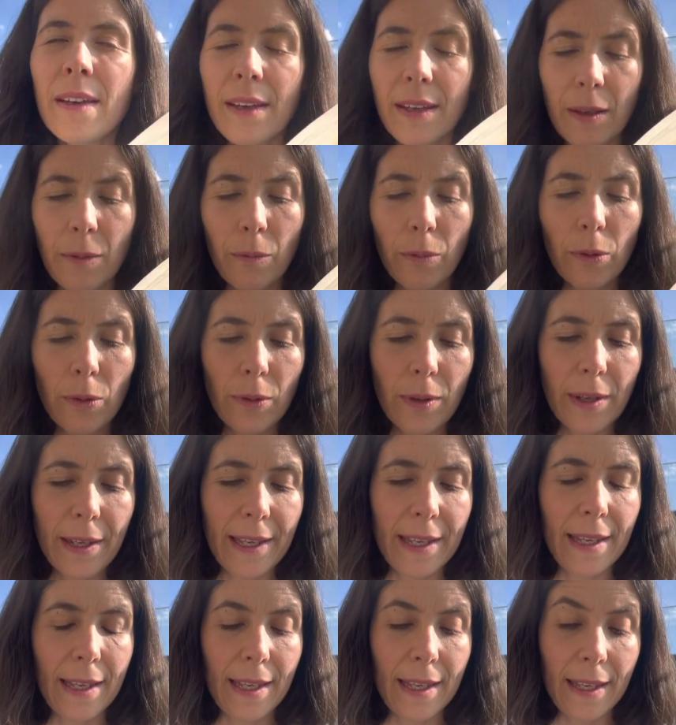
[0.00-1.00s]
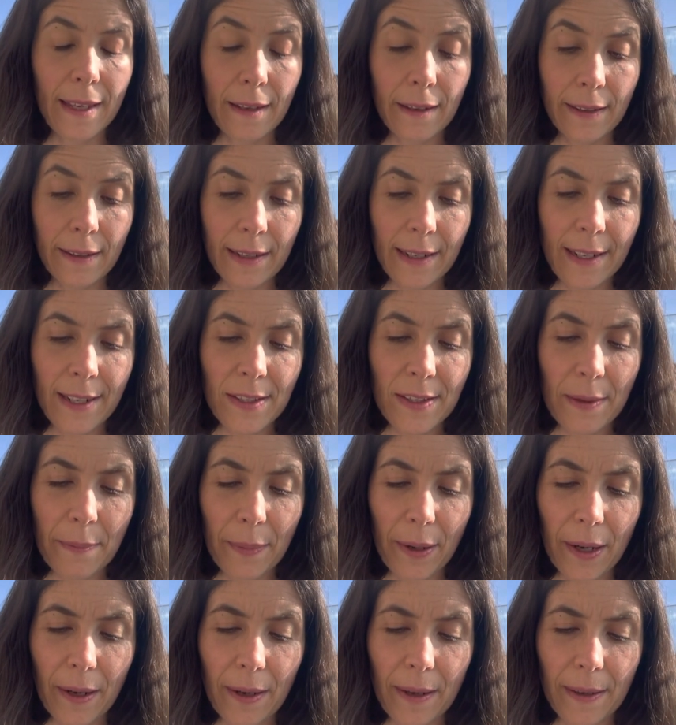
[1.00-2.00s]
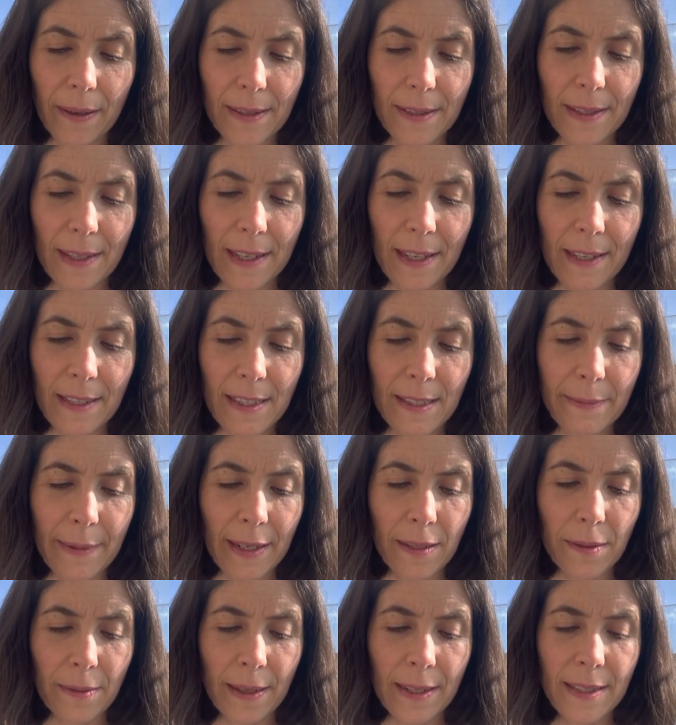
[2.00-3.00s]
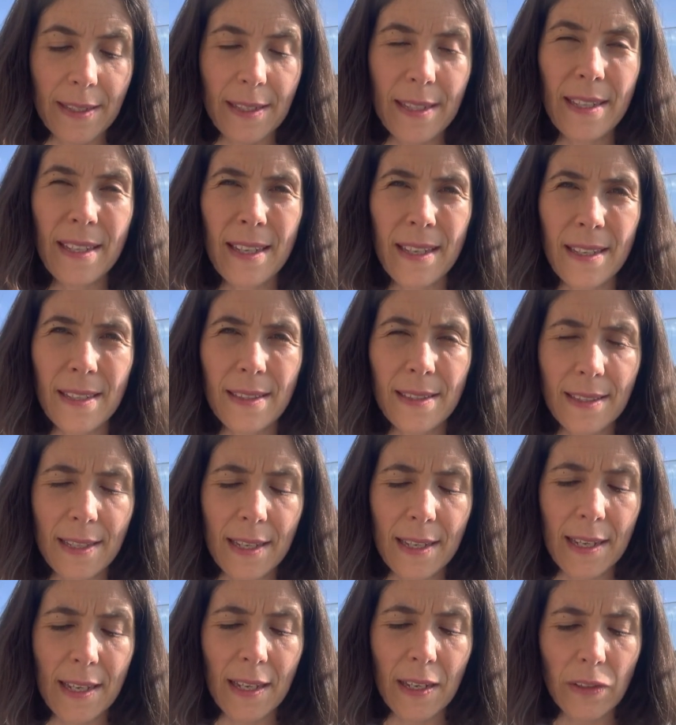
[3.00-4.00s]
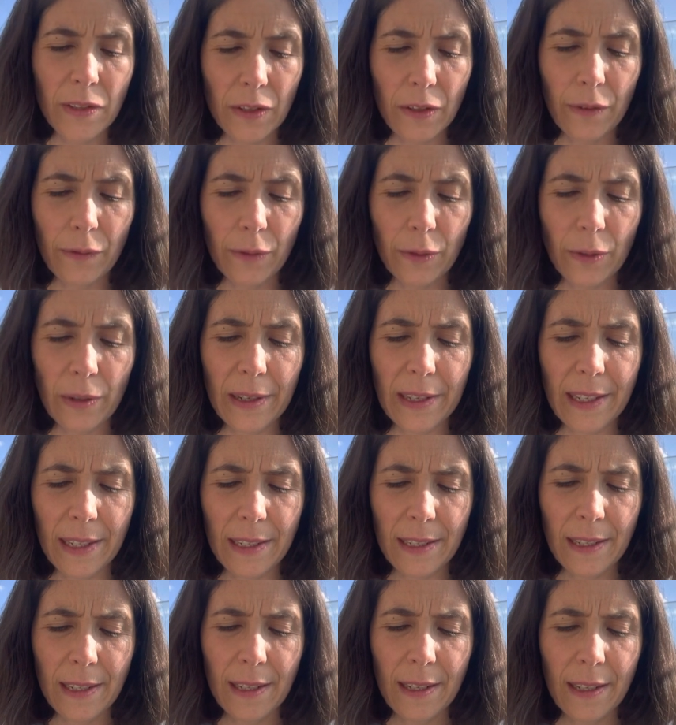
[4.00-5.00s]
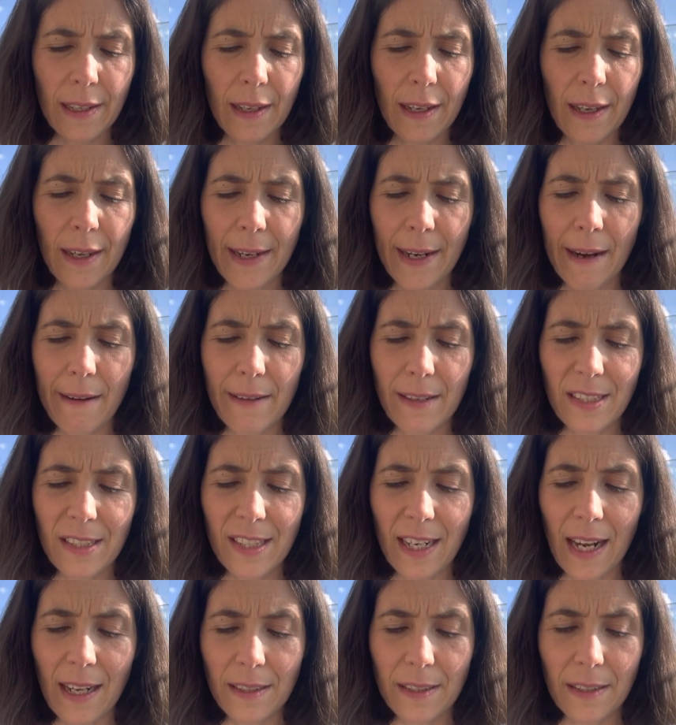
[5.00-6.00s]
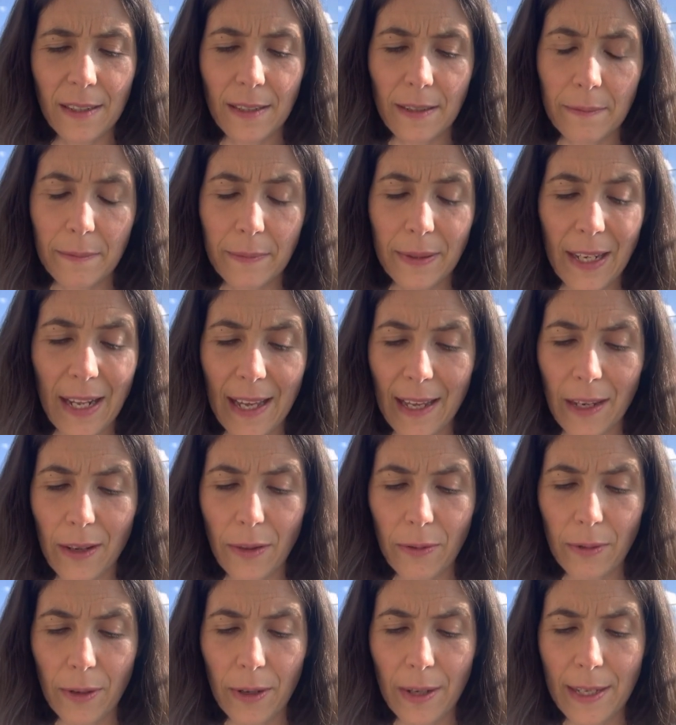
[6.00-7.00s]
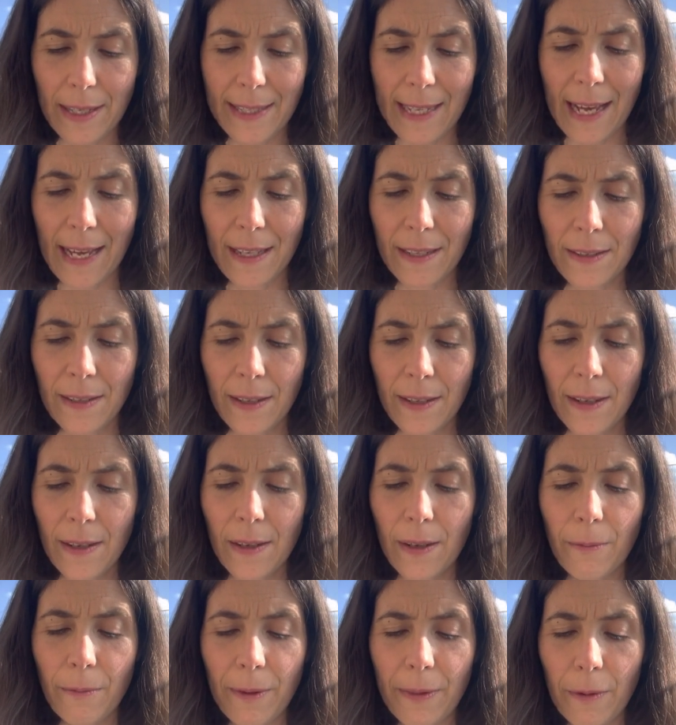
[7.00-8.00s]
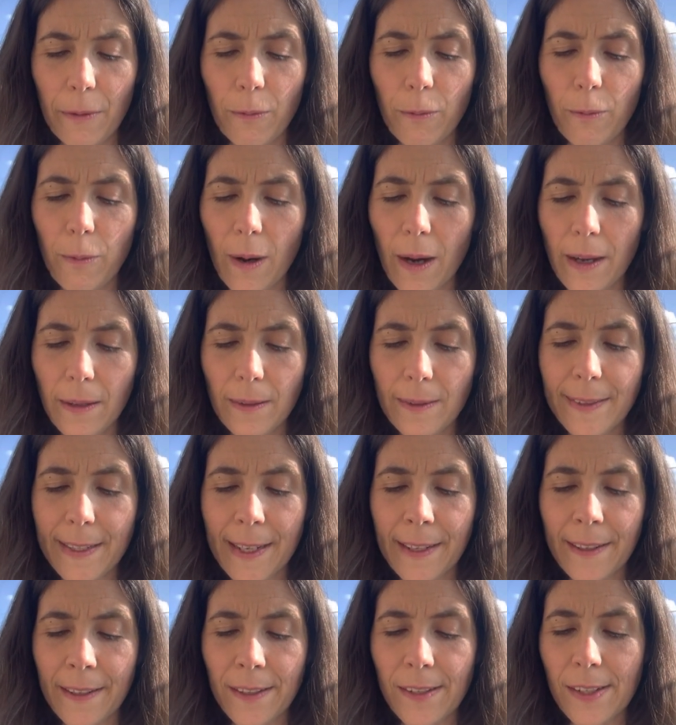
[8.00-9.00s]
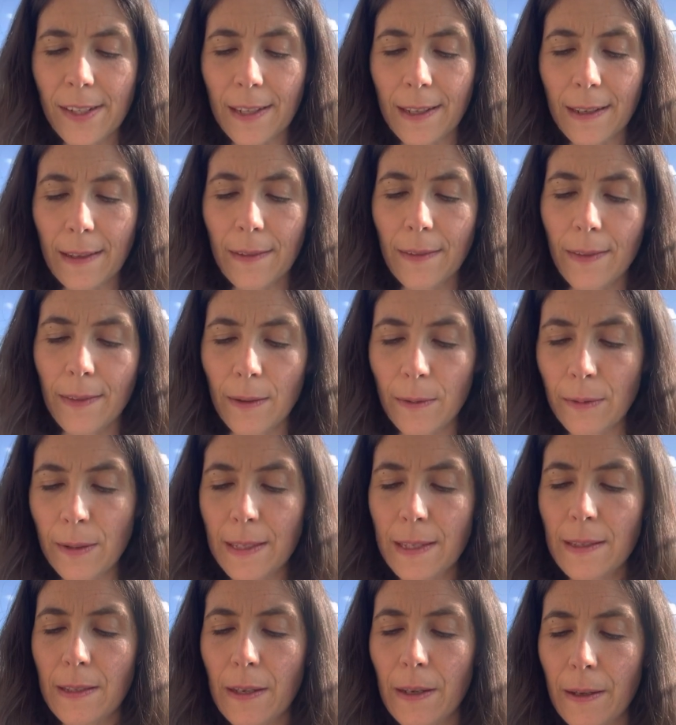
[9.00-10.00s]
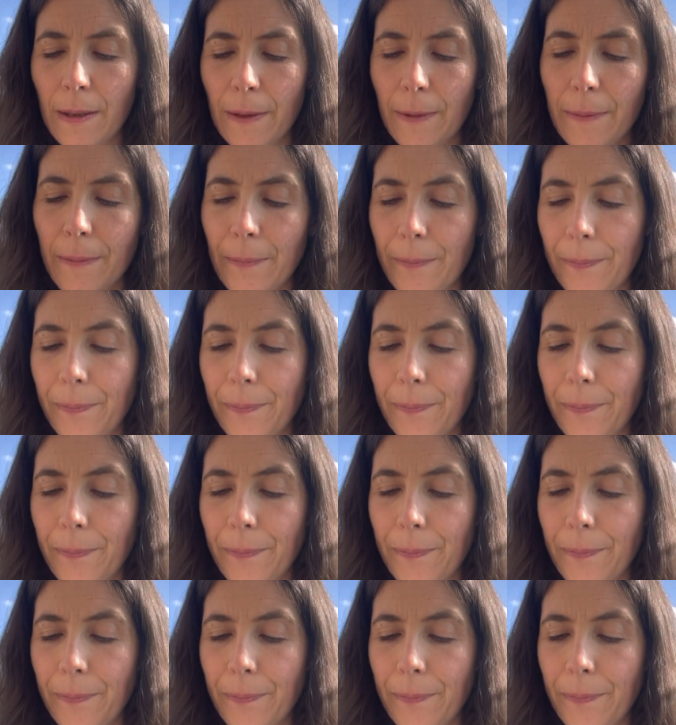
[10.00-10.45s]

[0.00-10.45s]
In walking, he unleashed the past that he had spent 20 years seeking to avoid, and now it chattered and played through his head with a wild energy that was its own.